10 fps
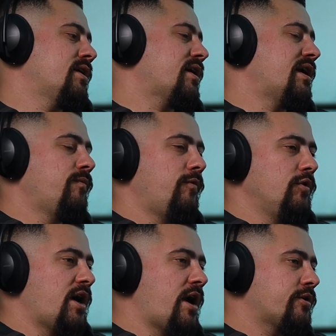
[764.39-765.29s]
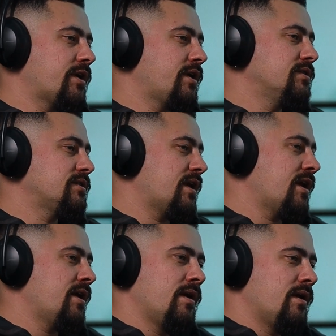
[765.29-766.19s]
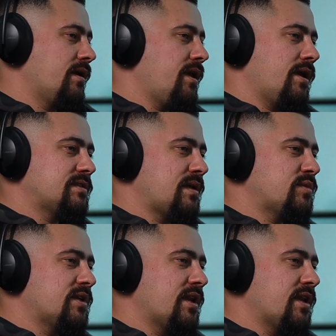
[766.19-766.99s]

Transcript: helpful articles, yeah, something